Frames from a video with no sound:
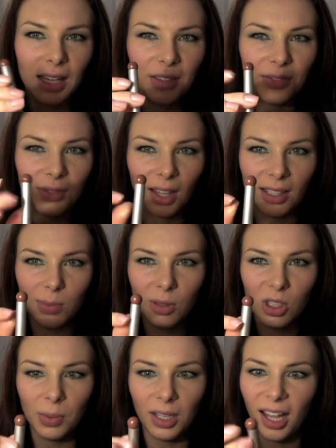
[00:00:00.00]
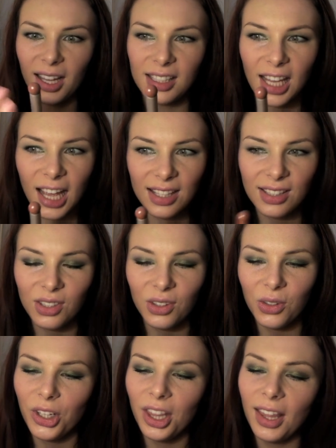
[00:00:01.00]
if that's meant to be like a tester
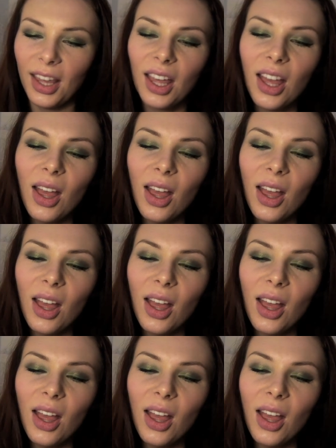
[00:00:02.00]
or anything.